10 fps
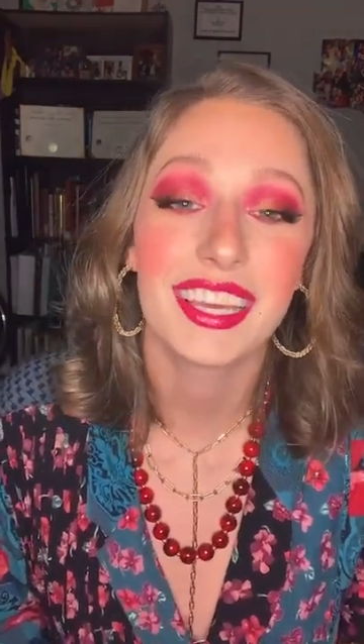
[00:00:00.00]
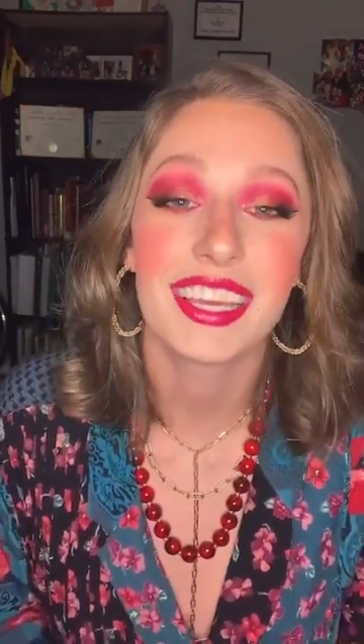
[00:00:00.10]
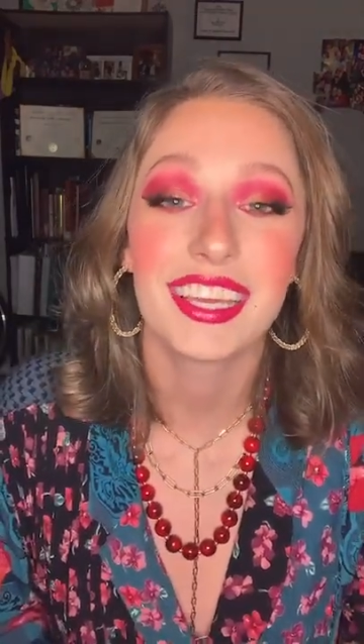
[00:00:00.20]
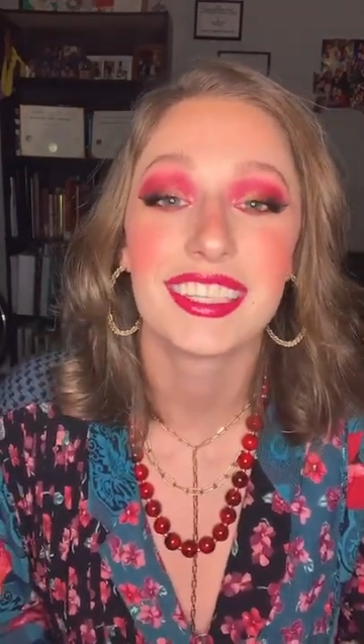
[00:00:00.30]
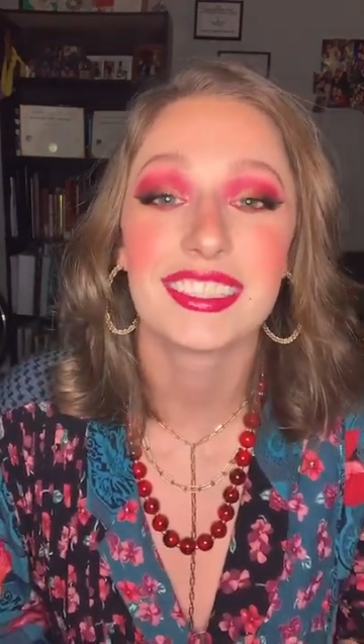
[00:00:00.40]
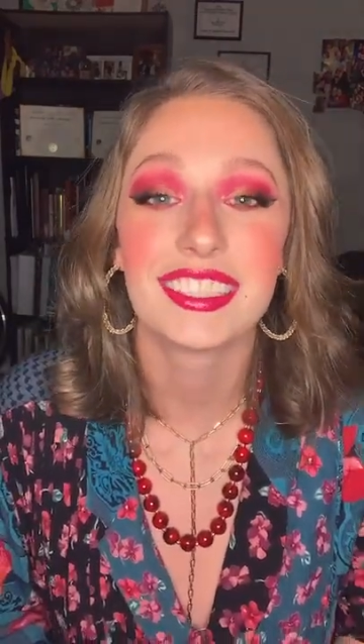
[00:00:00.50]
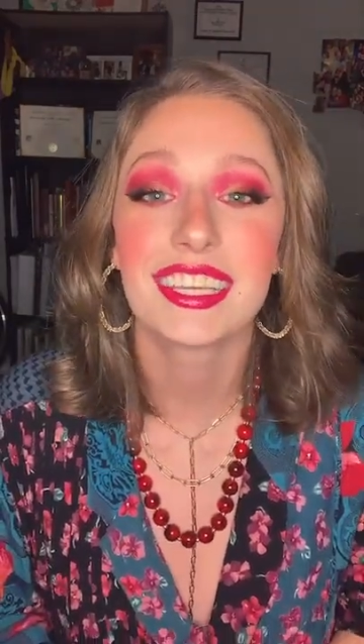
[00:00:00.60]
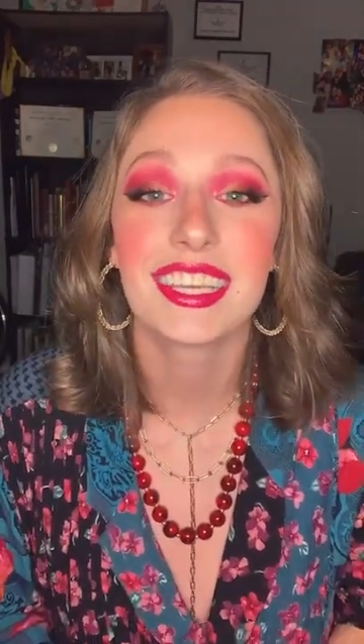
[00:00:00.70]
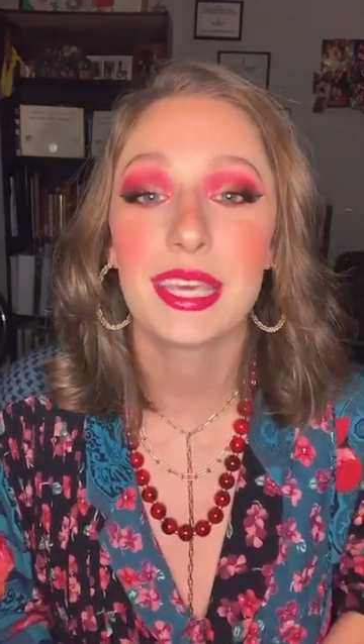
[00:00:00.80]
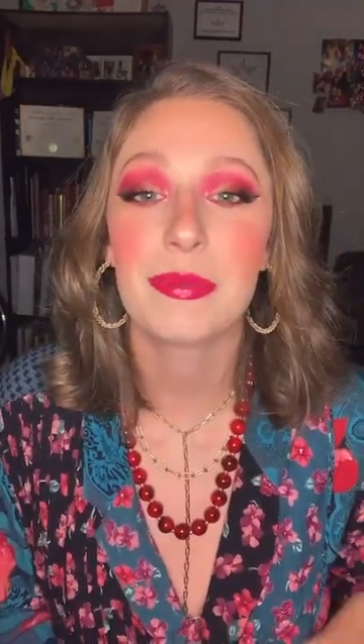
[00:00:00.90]

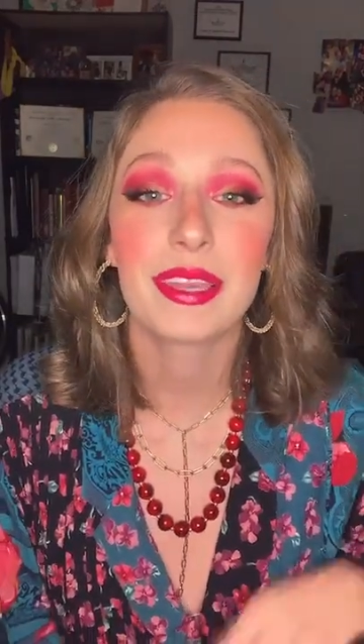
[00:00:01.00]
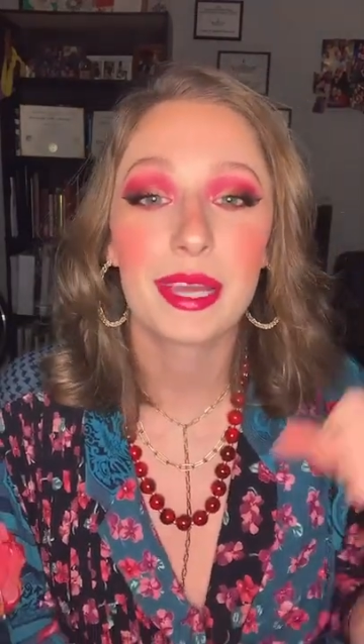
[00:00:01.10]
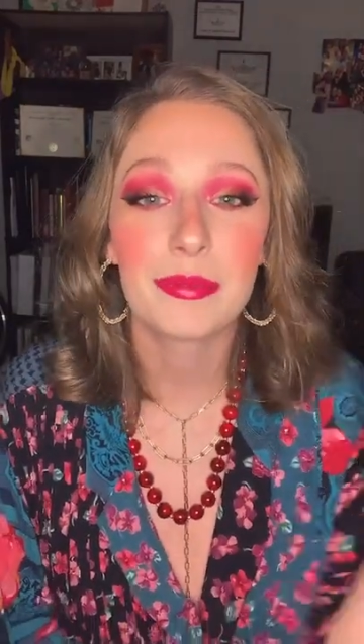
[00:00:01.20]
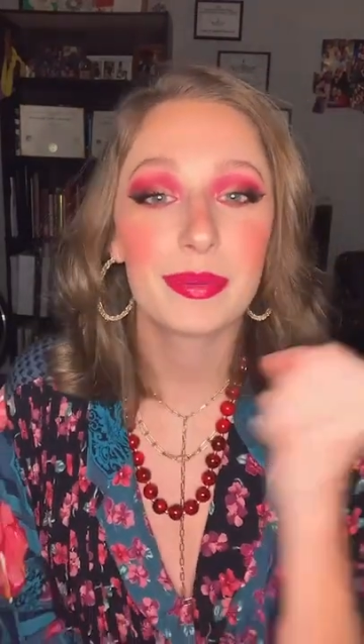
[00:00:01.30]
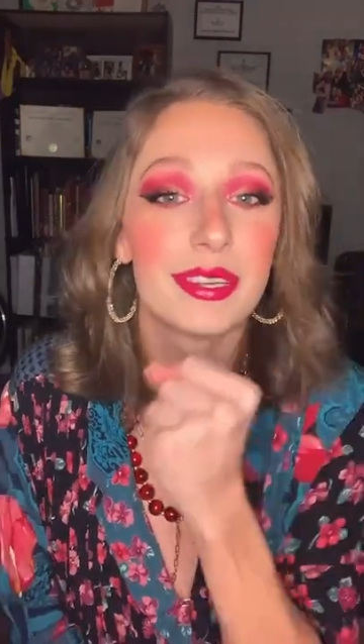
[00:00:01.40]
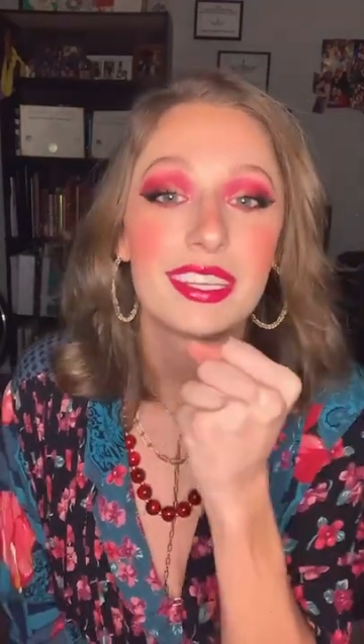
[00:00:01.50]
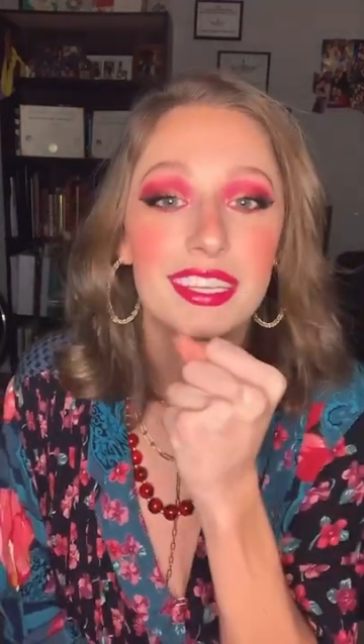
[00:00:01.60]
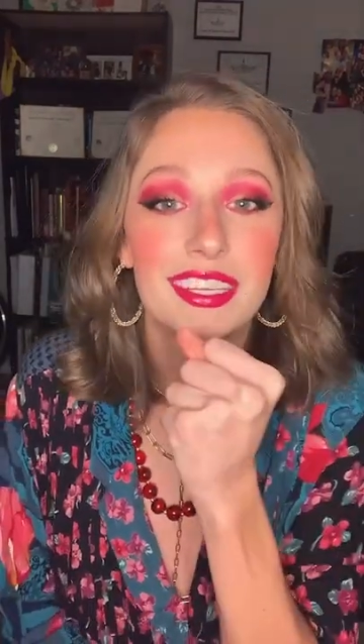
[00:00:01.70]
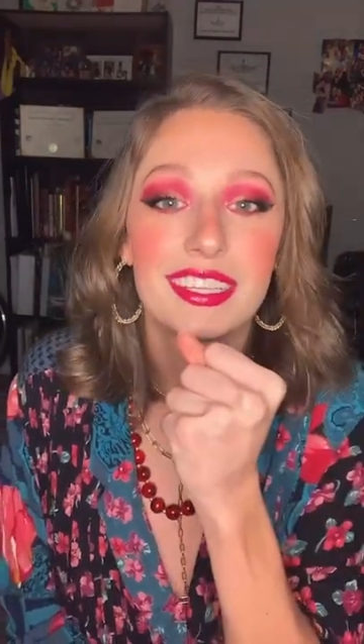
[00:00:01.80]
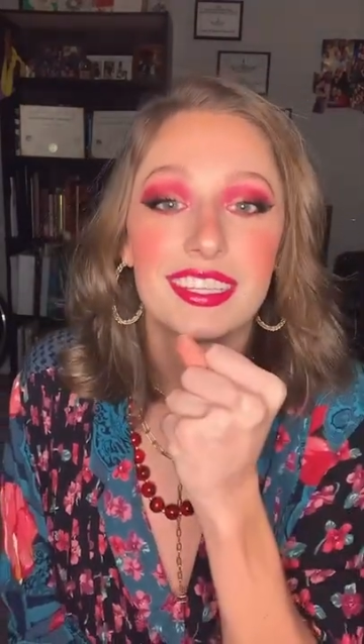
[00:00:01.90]
and keeping up
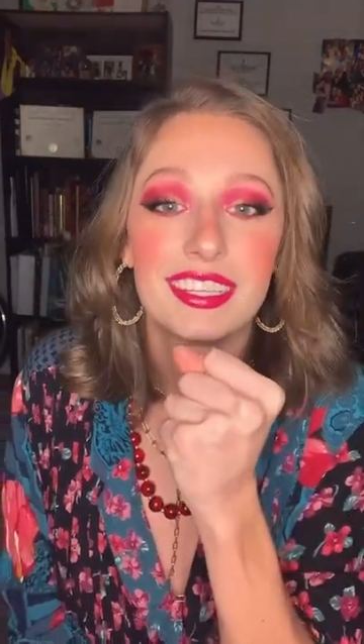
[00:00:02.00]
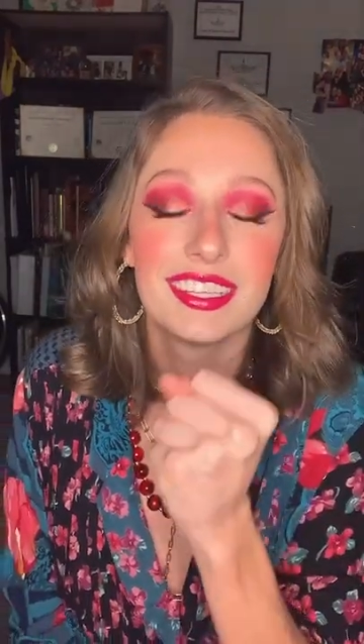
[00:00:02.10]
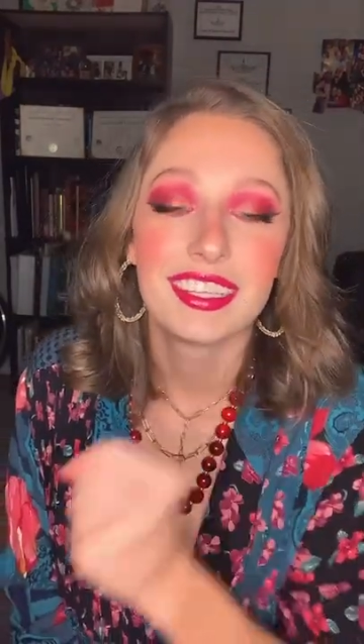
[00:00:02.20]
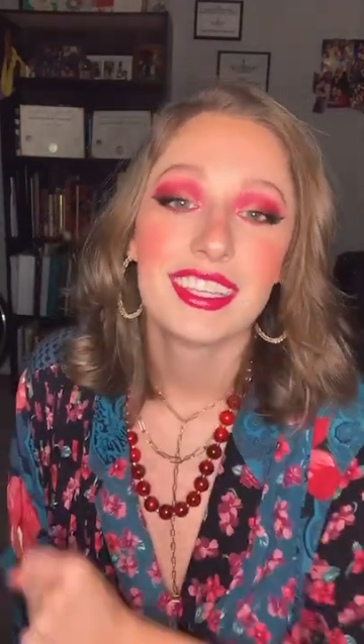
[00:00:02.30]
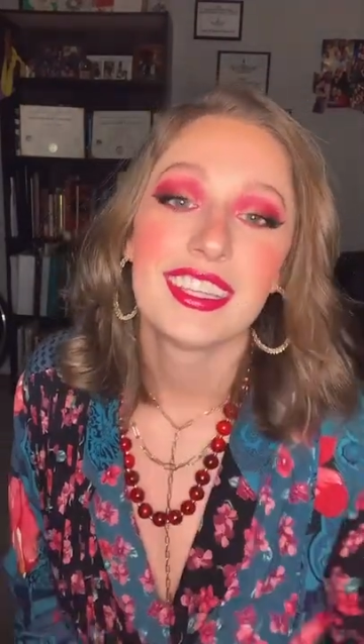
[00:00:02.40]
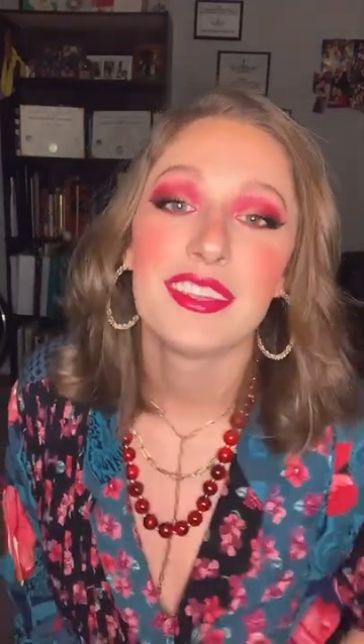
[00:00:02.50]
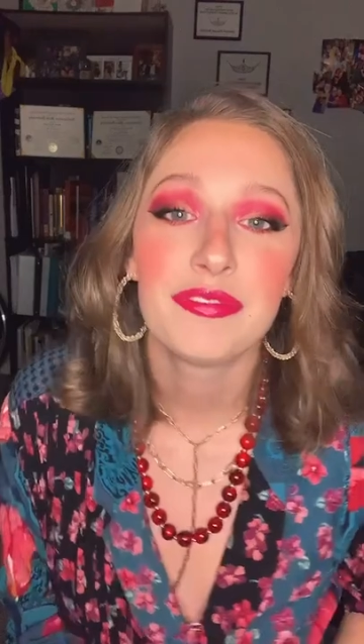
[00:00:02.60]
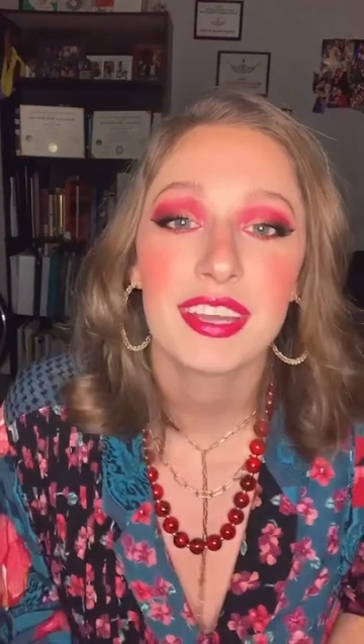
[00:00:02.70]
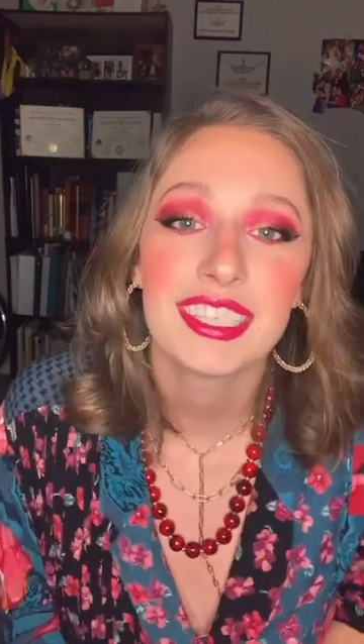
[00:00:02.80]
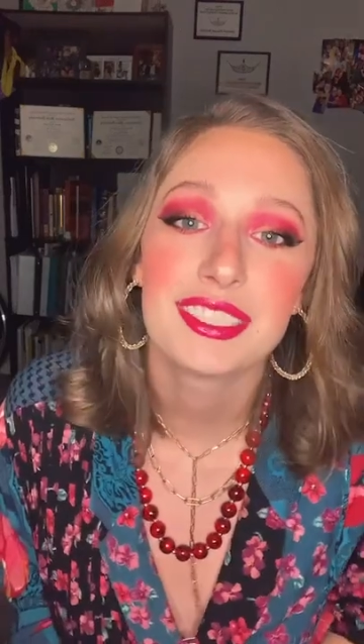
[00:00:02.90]
the
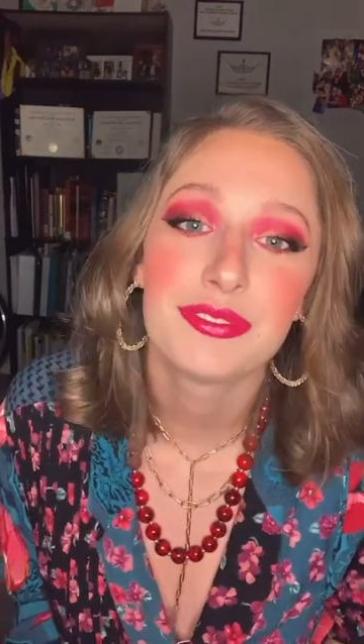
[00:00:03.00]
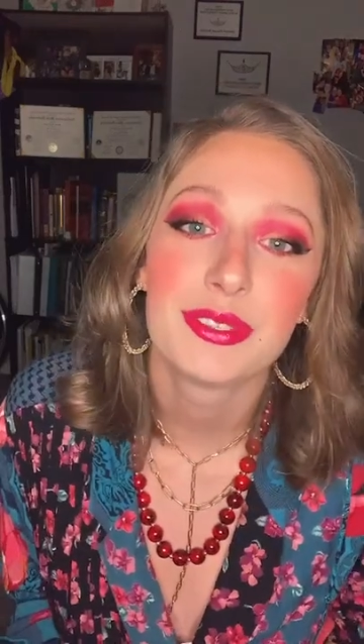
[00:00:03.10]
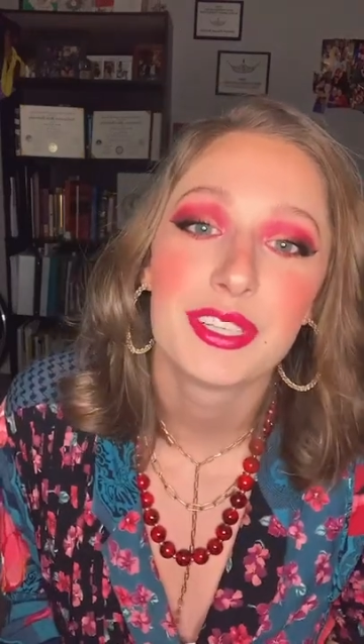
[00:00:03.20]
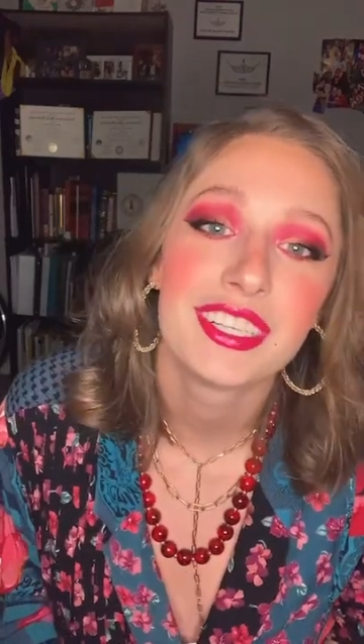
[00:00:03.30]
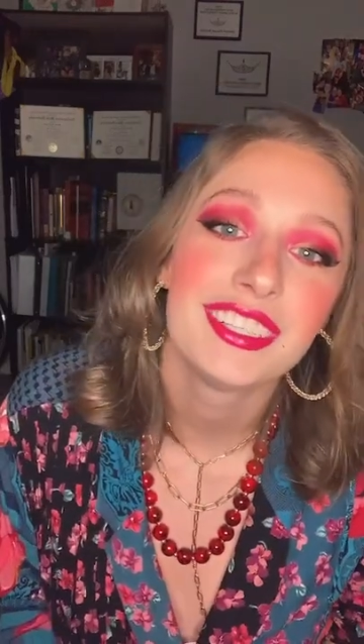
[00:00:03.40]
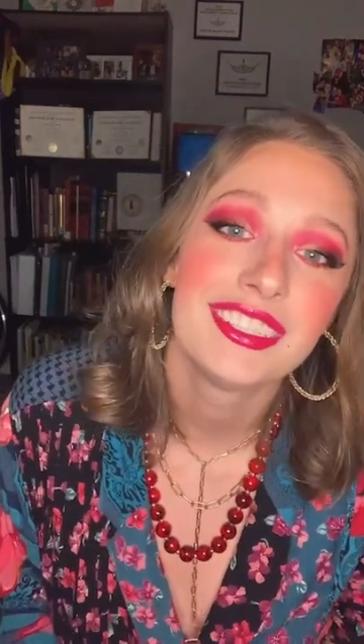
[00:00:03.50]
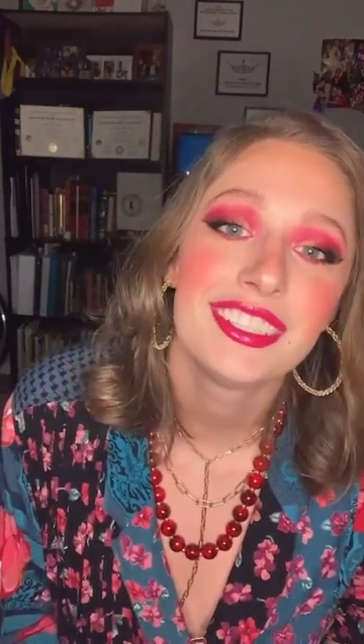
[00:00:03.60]
fight for,